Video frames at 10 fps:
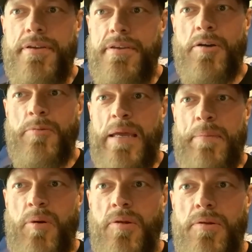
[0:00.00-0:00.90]
young
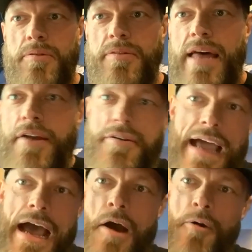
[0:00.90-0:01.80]
people that are
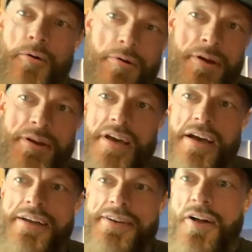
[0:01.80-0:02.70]
now
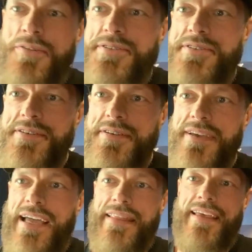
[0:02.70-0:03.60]
young adults.
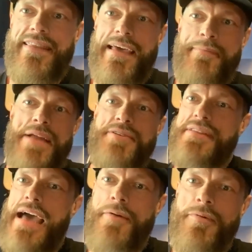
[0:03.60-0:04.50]
And they
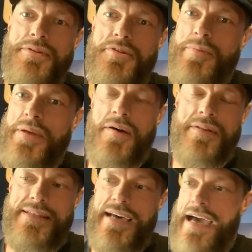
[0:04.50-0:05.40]
mention that one to me
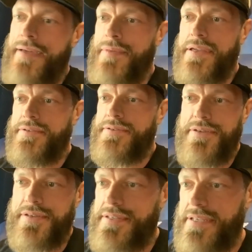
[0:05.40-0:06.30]
all the time. It's
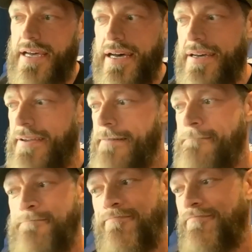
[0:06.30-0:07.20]
just,
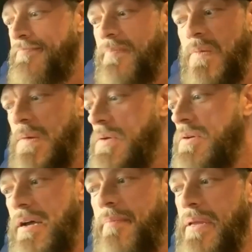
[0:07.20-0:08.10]

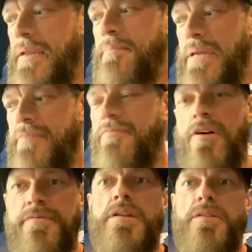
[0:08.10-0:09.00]
I've been
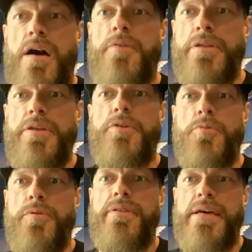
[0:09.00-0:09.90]
involved in a lot of really
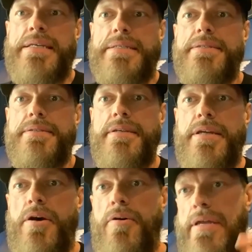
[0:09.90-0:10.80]
cool things,
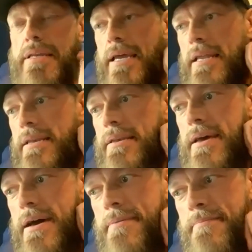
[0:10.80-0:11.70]

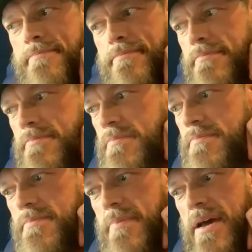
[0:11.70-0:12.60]
and
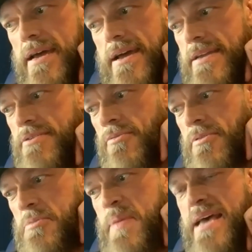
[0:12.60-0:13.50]
I don't
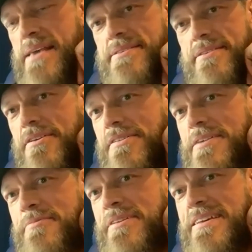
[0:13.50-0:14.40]
look past it all.
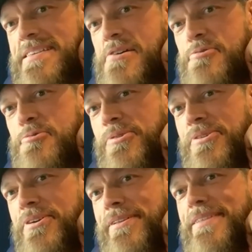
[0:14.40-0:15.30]
I realize how
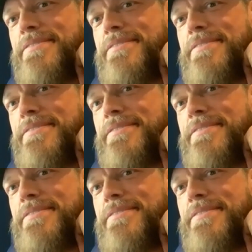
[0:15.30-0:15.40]
cool it all